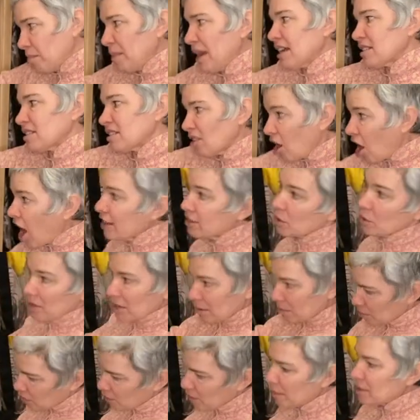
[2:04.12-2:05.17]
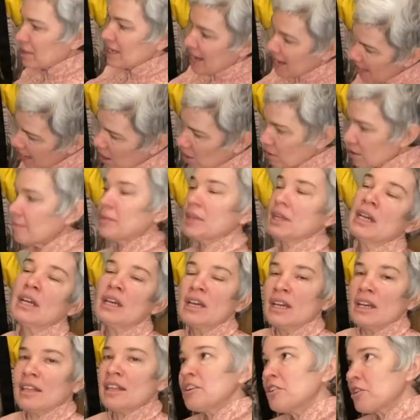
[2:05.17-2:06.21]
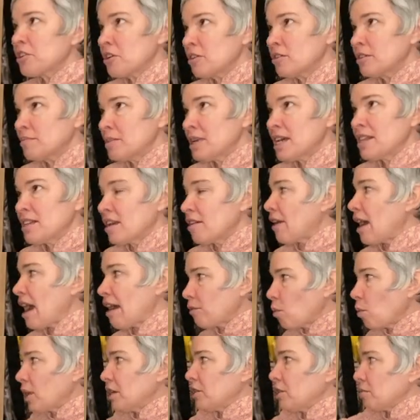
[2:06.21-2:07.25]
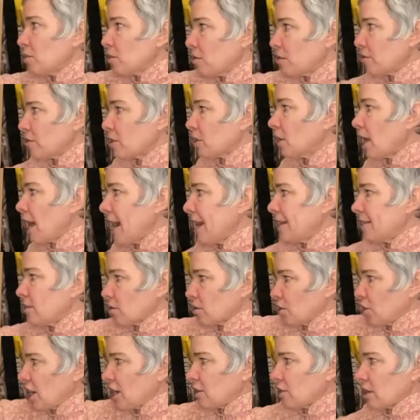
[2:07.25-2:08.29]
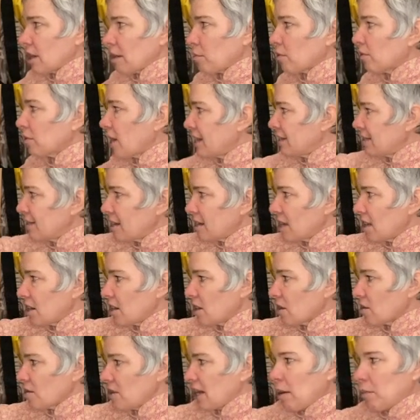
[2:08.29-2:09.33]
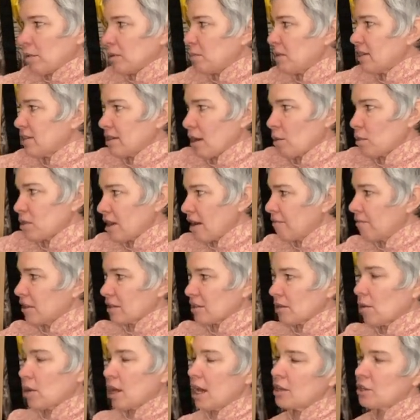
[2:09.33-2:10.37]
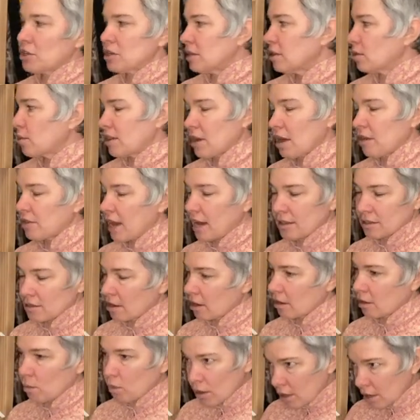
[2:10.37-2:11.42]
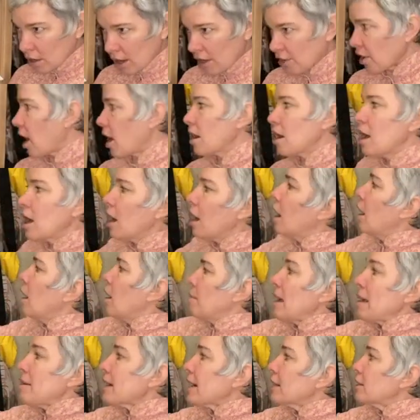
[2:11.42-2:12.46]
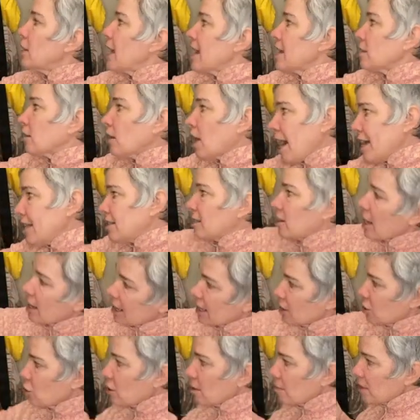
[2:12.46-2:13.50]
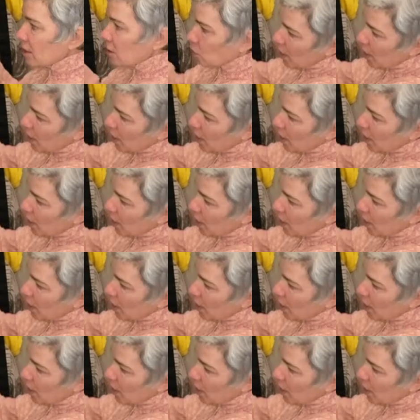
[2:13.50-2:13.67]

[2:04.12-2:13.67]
make a slot so it could move up and down. Then it occurred to me that if I ever wanted to move the lights, change the number of lights in here, then I would be stuck with that fixed location. So I thought, that's not gonna work. I thought, maybe I can take the lights and I can turn them this